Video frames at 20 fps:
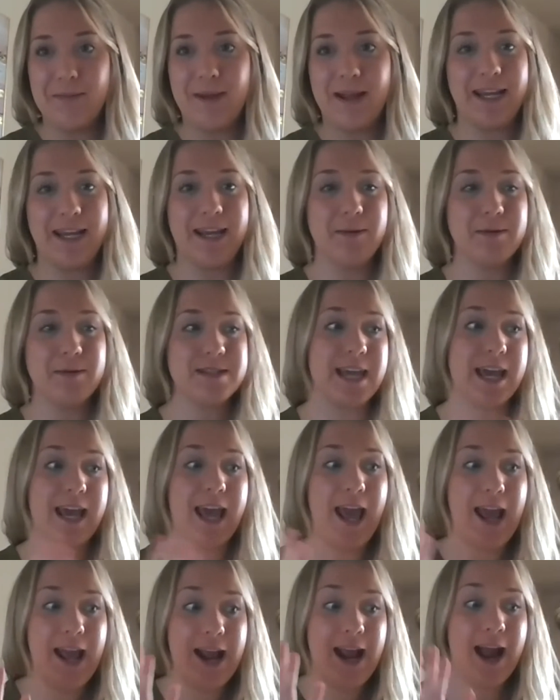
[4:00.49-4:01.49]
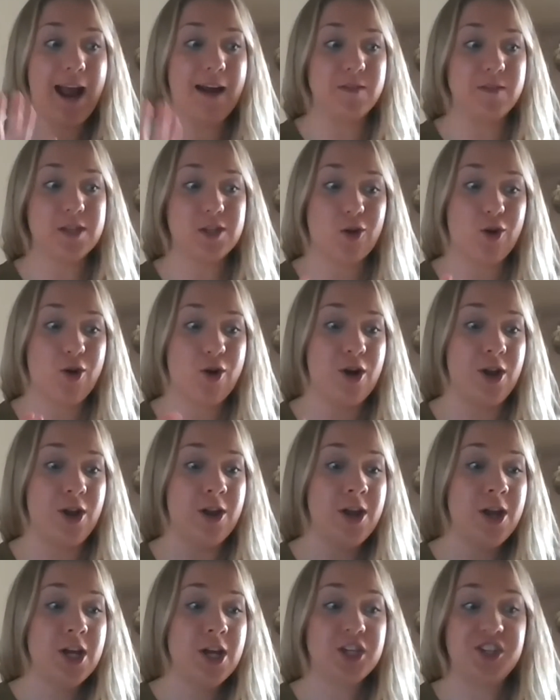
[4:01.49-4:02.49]
and was like, hey, I have this
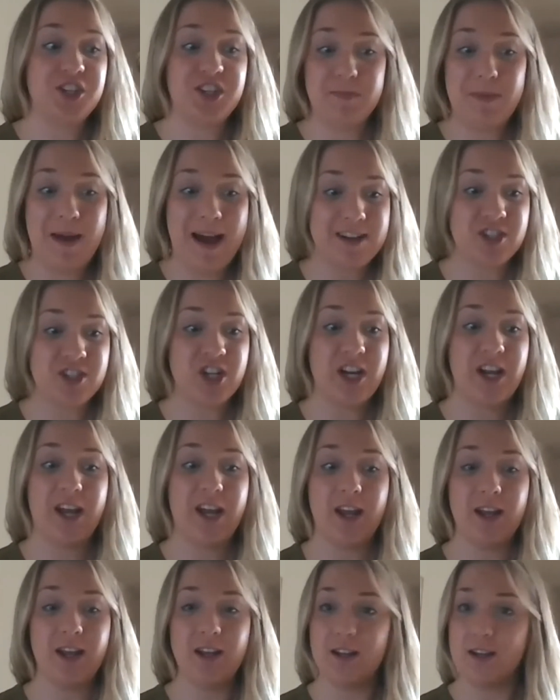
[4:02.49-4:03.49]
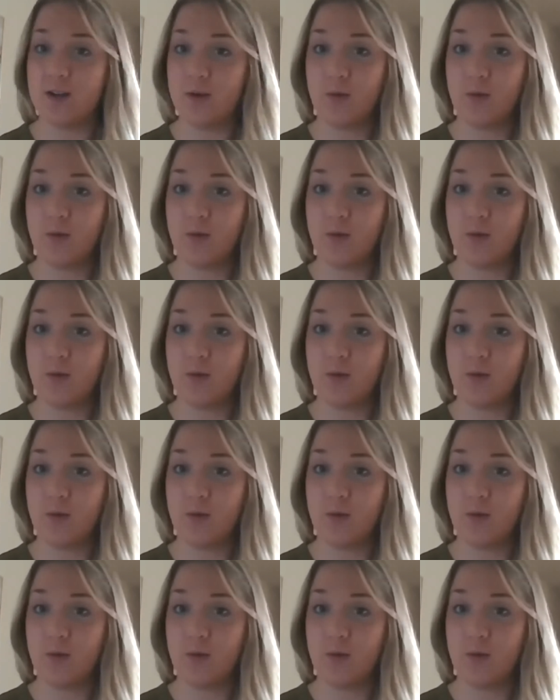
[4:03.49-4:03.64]
girl. She's passionate.